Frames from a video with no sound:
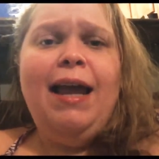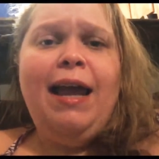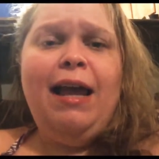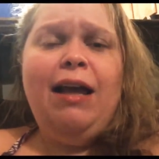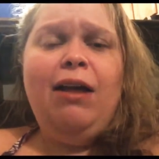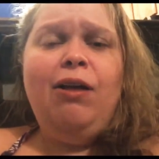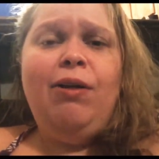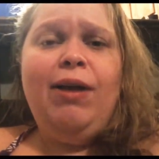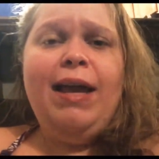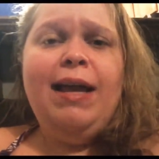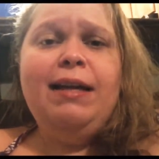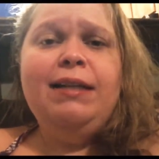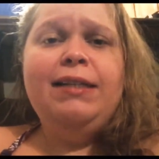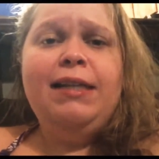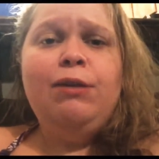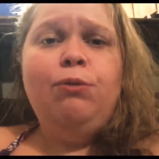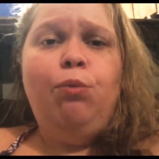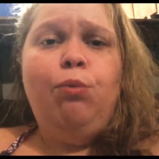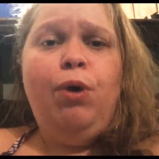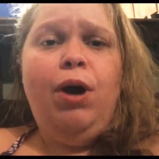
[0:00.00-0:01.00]

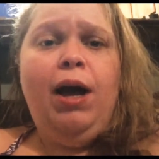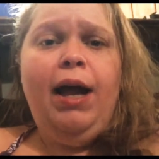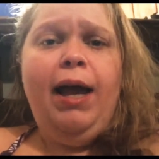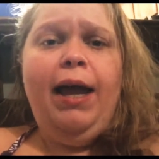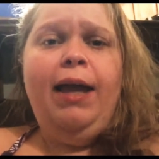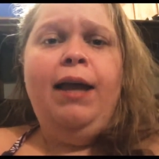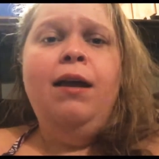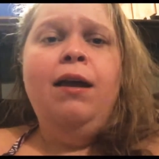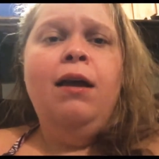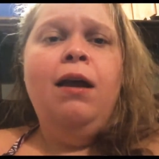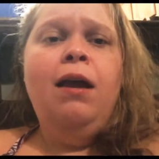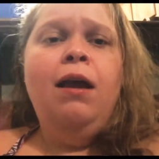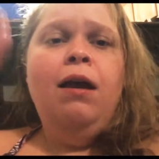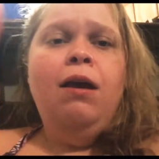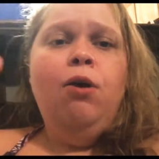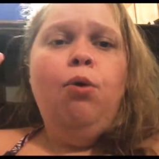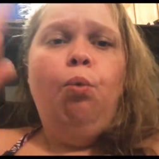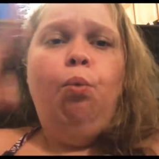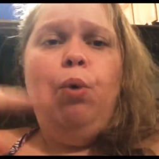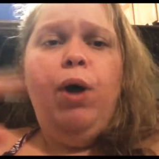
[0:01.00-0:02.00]

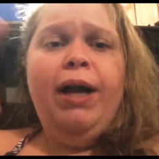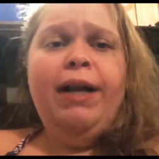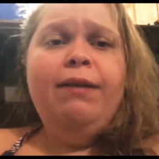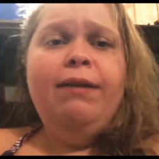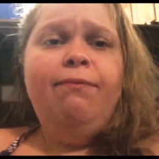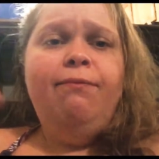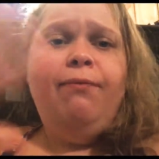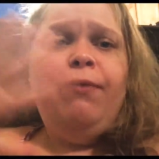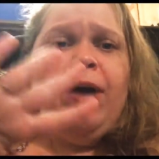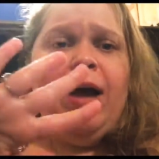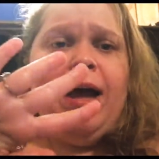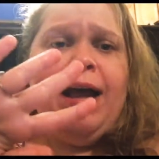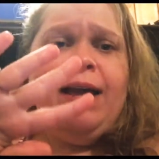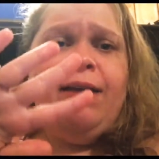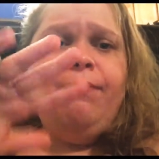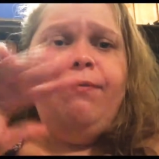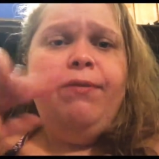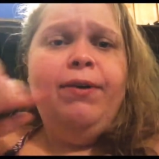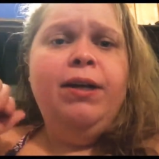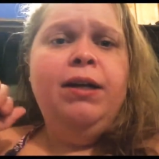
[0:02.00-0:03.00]

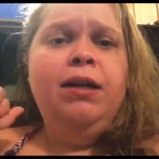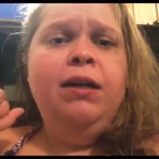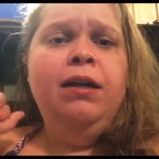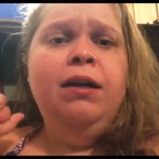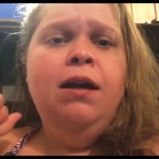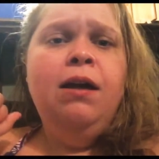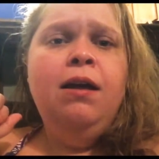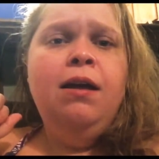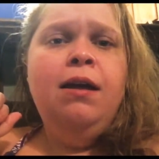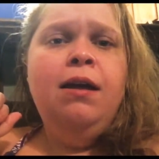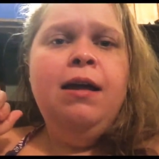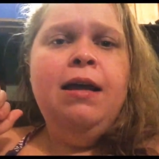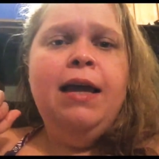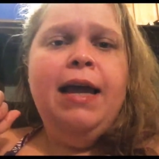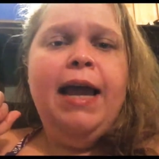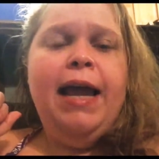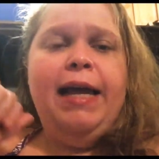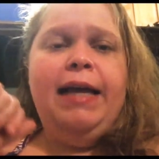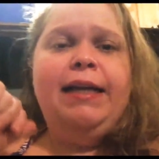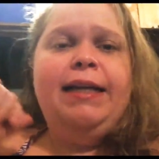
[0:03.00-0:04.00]
BDBLADY15,
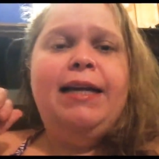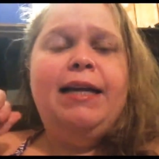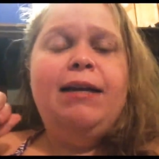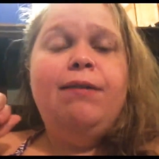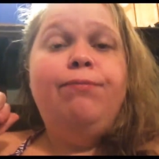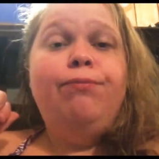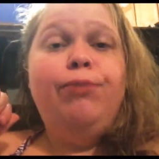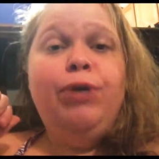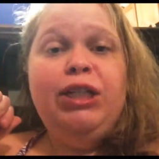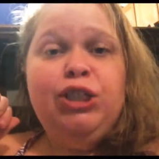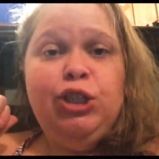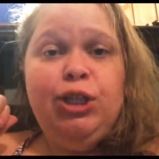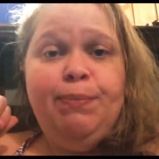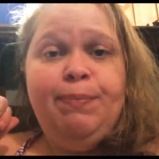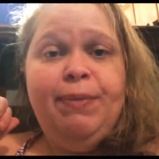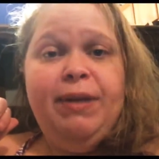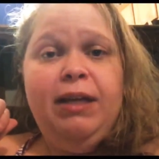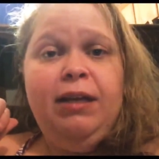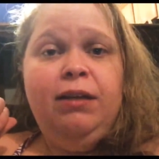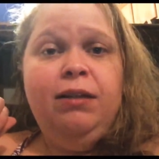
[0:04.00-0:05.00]
and get free
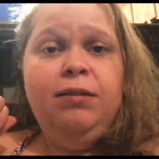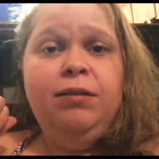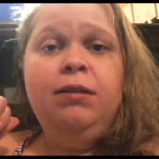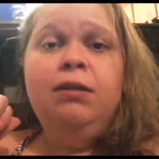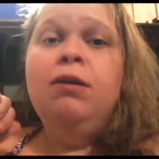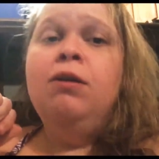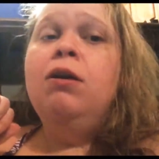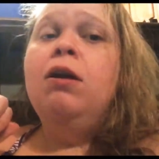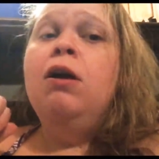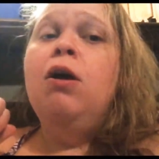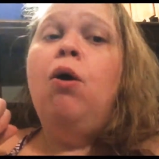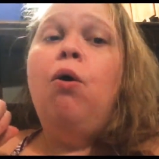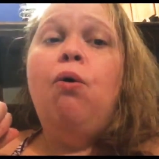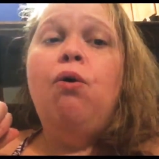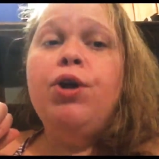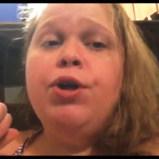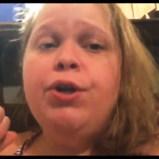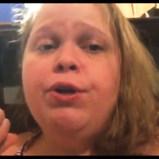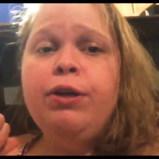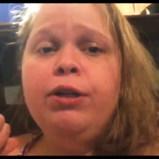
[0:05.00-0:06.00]
shipping.
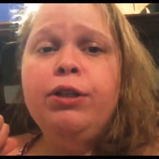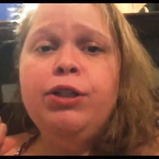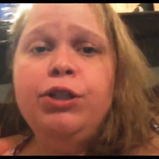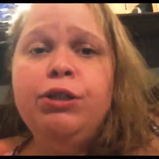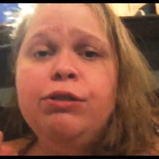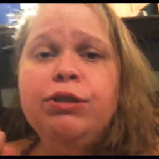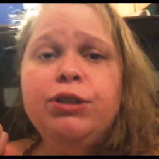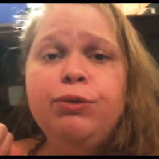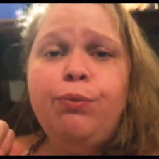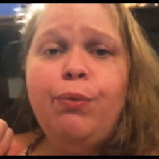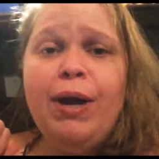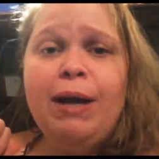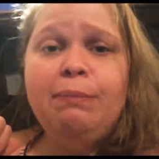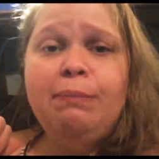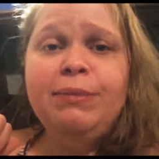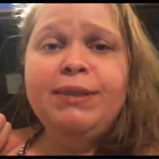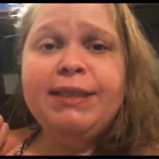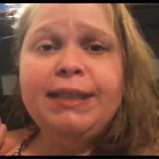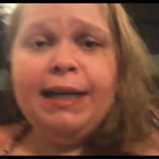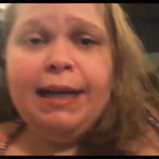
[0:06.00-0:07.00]
Or you can use the
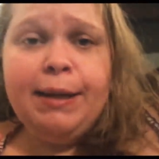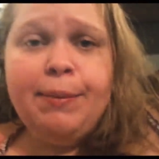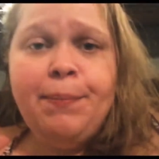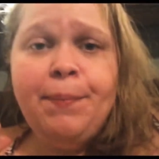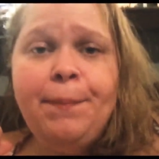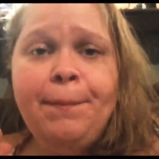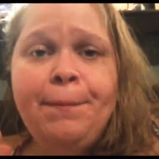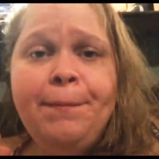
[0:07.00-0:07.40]
website,